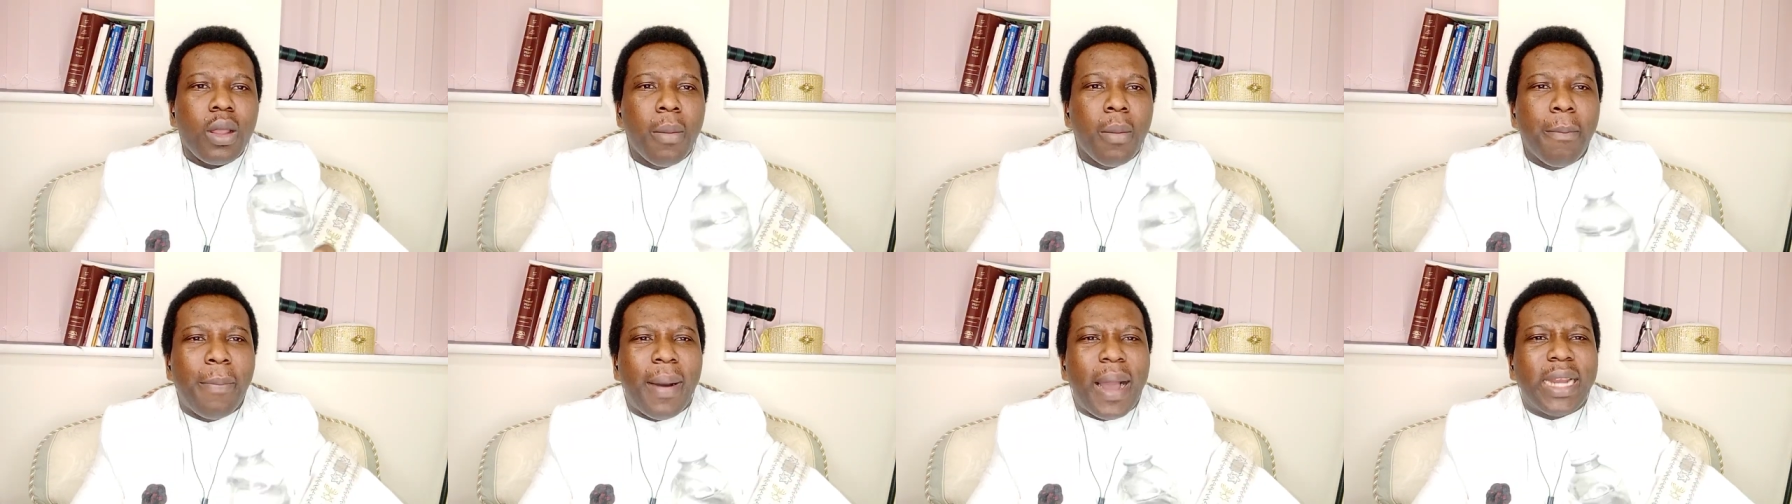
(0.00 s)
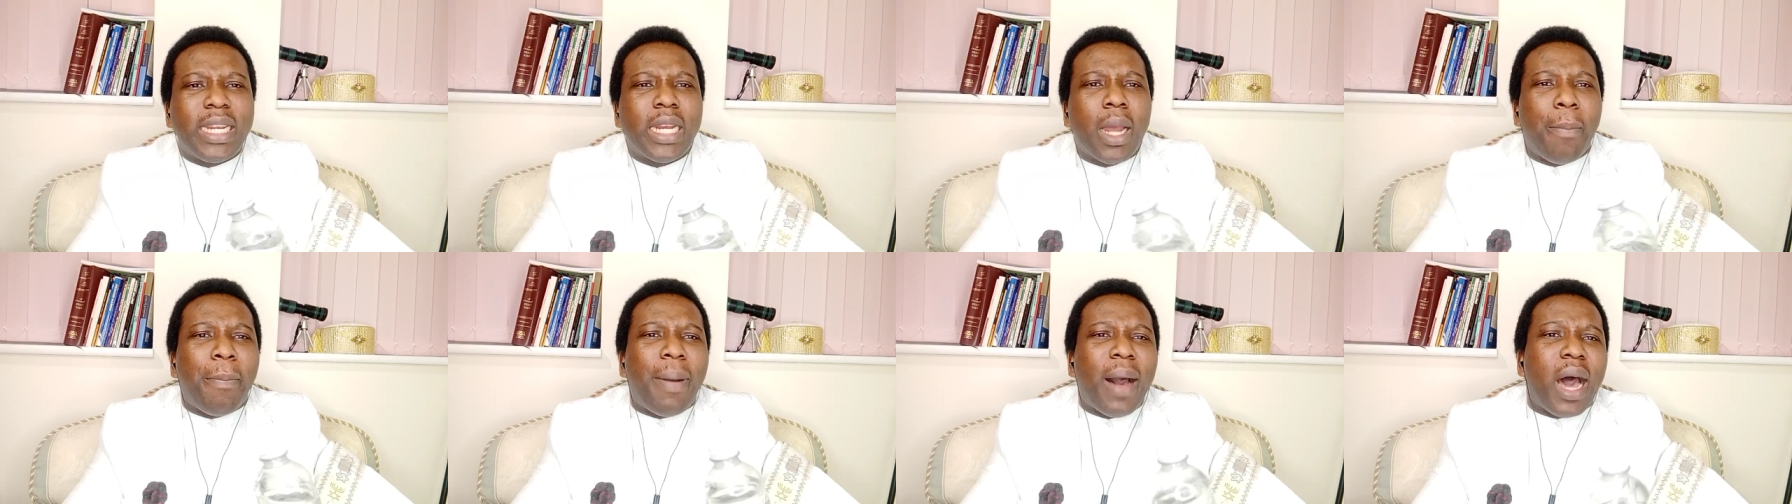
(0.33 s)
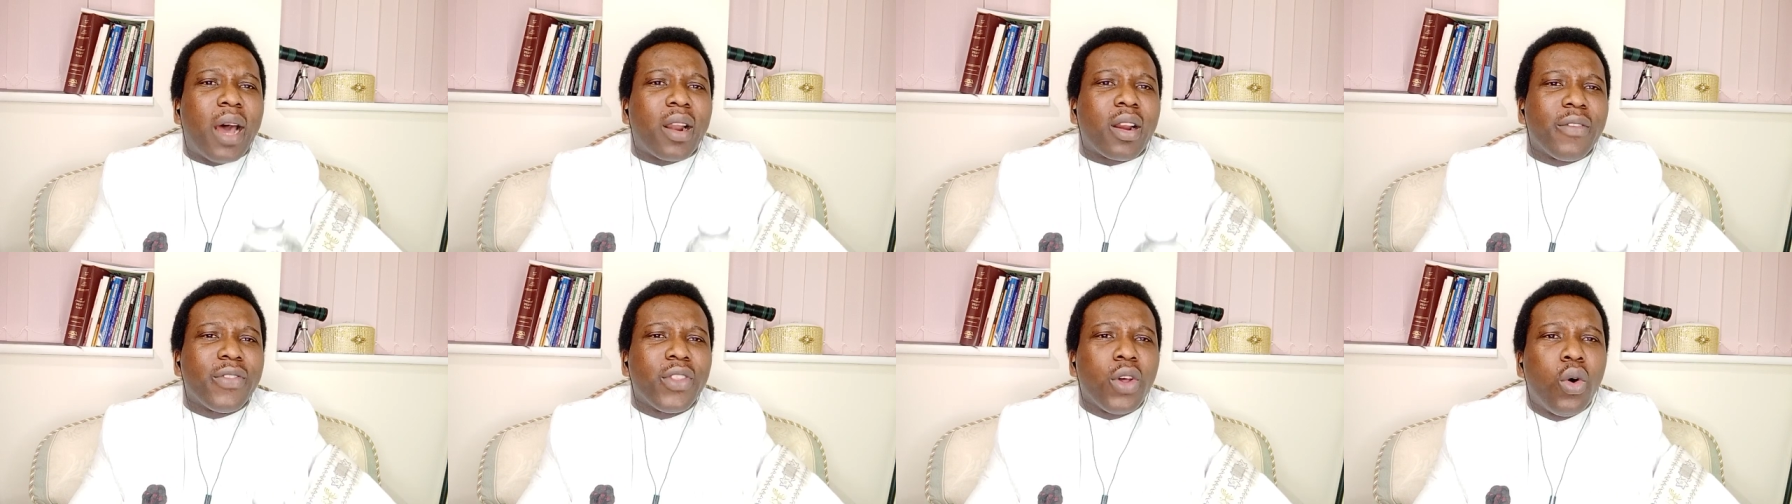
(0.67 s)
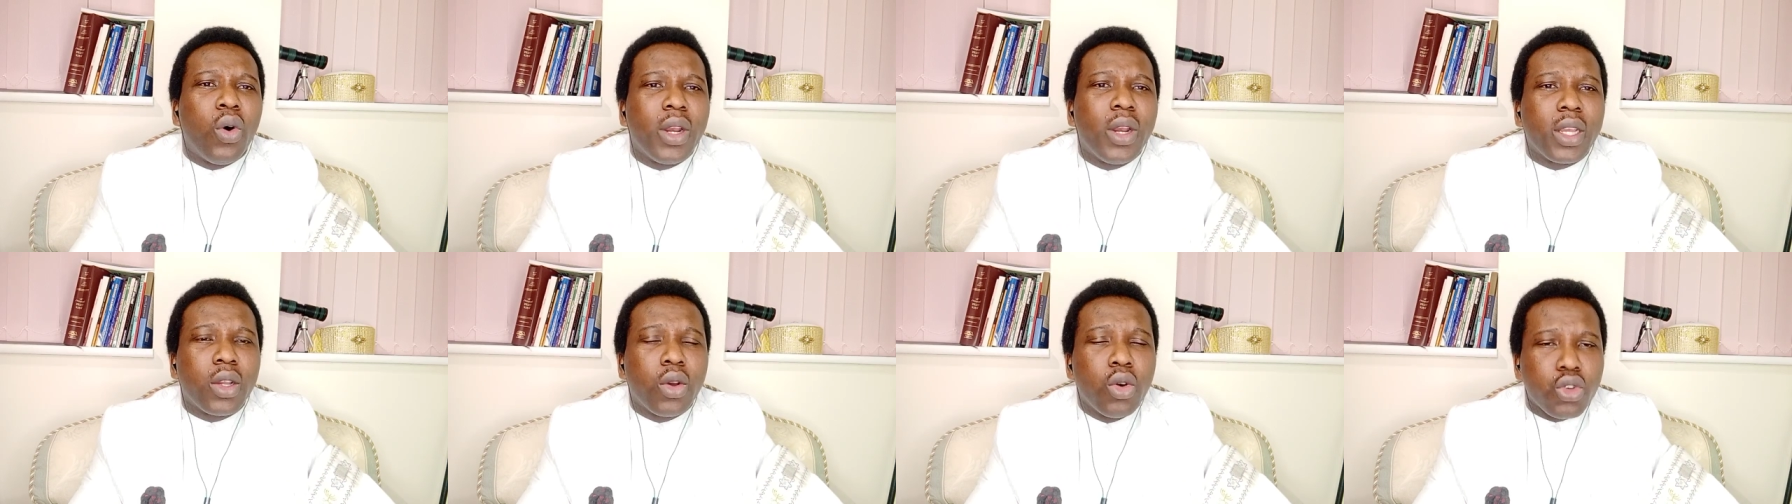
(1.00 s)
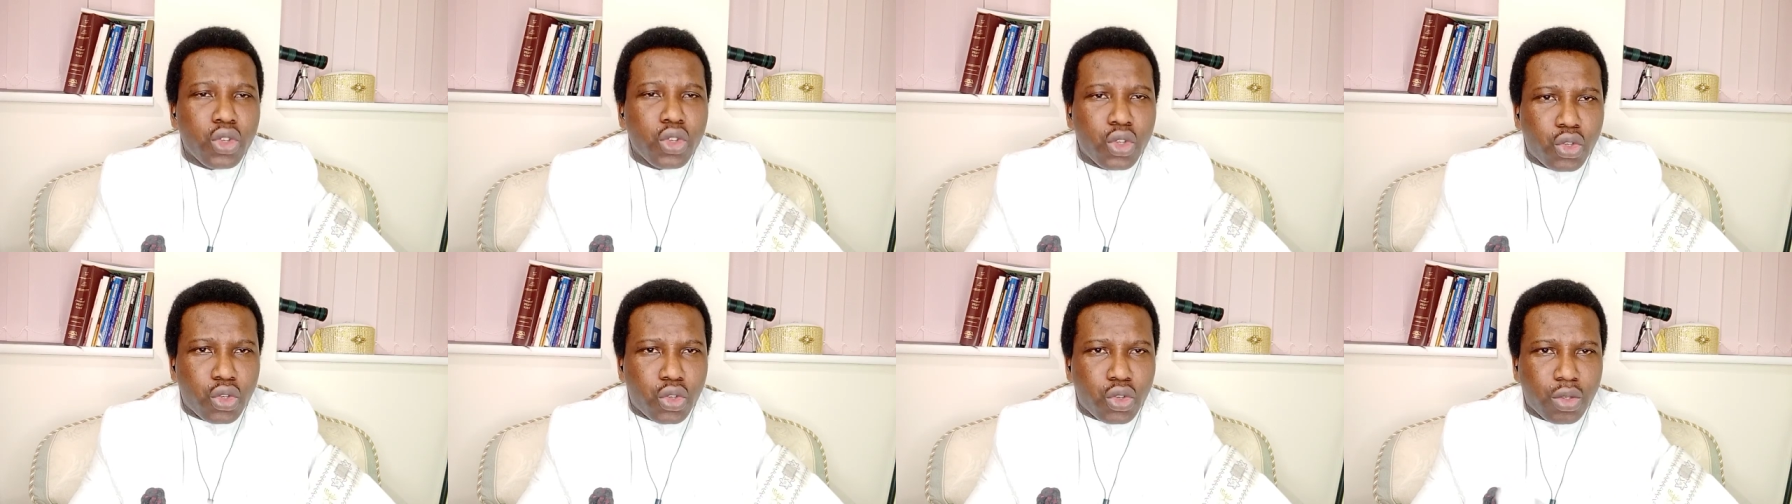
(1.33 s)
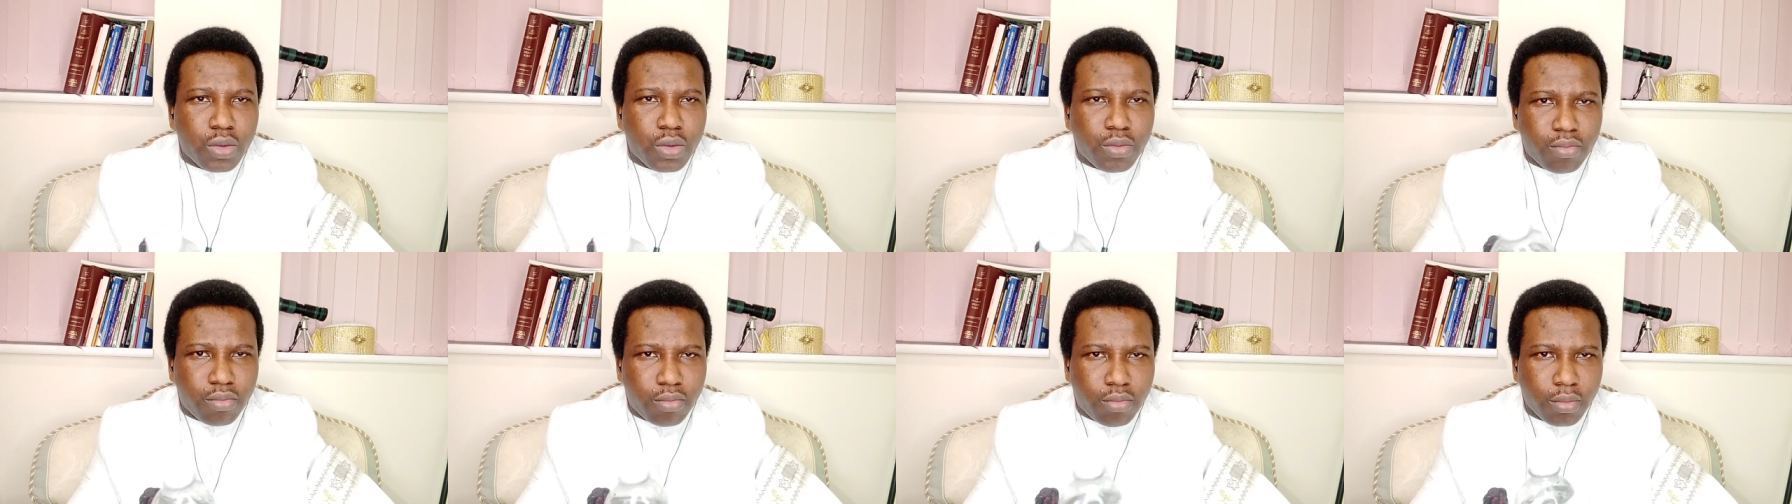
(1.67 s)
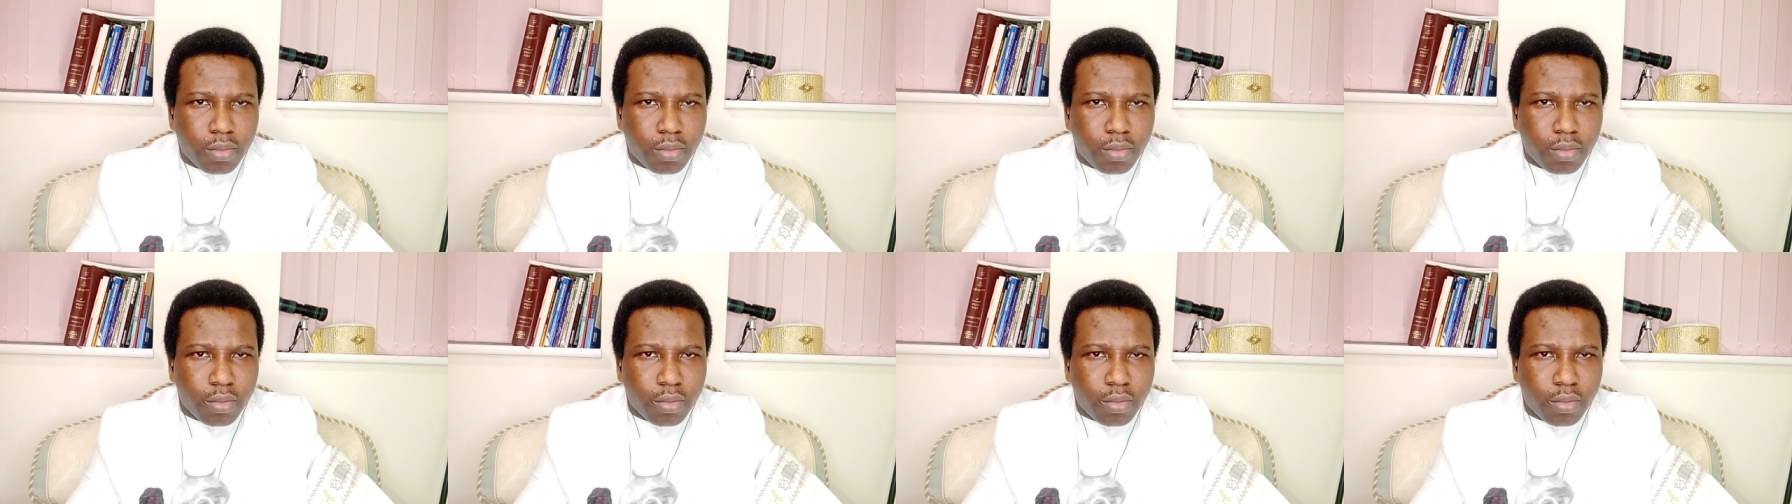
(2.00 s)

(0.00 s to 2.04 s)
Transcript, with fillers: By the power of the Holy Ghost.